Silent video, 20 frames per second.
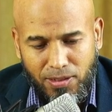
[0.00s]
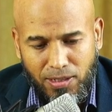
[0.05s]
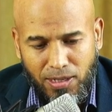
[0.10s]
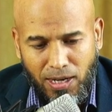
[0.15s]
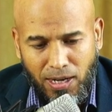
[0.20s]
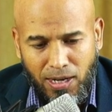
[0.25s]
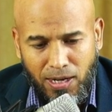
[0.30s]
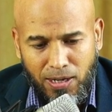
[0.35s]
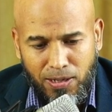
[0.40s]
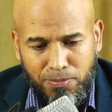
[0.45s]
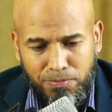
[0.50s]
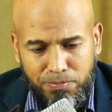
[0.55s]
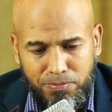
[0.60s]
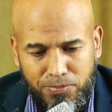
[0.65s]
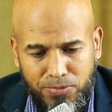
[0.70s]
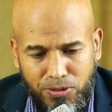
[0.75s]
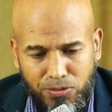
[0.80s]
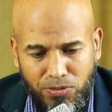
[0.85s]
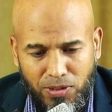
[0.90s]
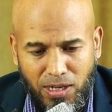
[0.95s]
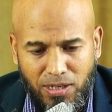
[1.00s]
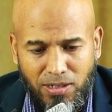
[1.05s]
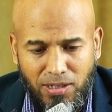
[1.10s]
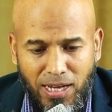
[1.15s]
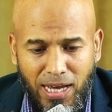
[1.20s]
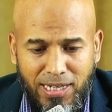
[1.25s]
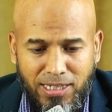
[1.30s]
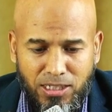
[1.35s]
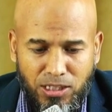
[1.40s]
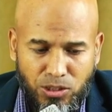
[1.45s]
you're
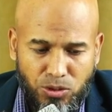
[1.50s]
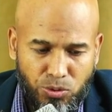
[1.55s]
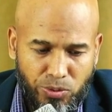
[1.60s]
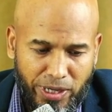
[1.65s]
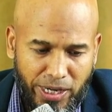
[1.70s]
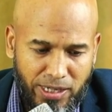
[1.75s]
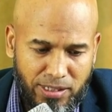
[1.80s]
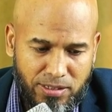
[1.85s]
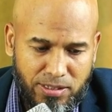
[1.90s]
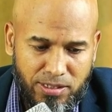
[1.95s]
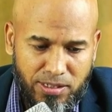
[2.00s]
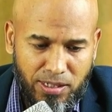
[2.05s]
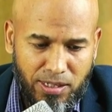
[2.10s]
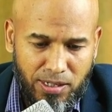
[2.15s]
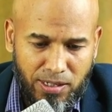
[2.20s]
unlikely to get